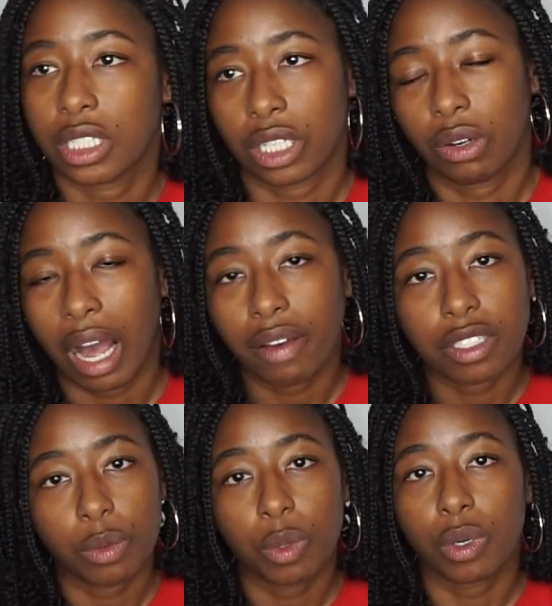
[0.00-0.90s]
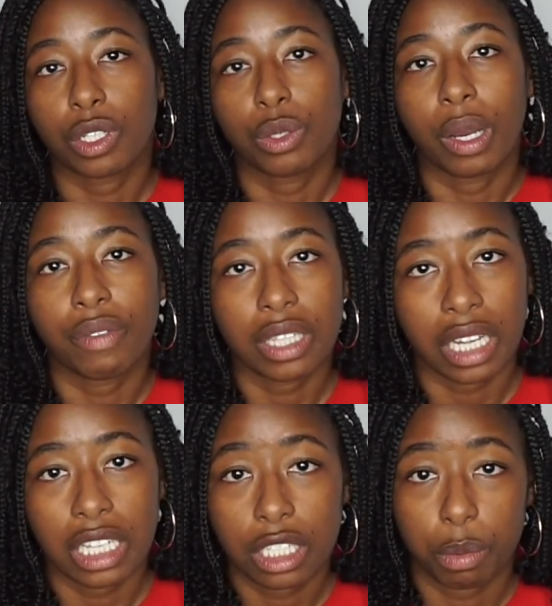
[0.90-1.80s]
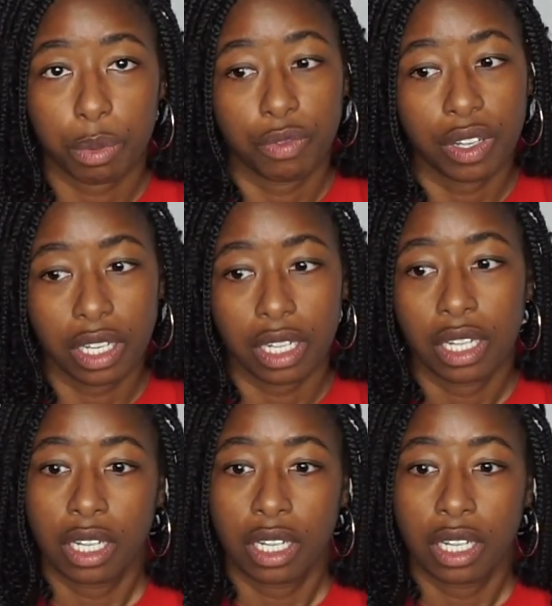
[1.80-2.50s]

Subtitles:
So obviously we want to do everything to prevent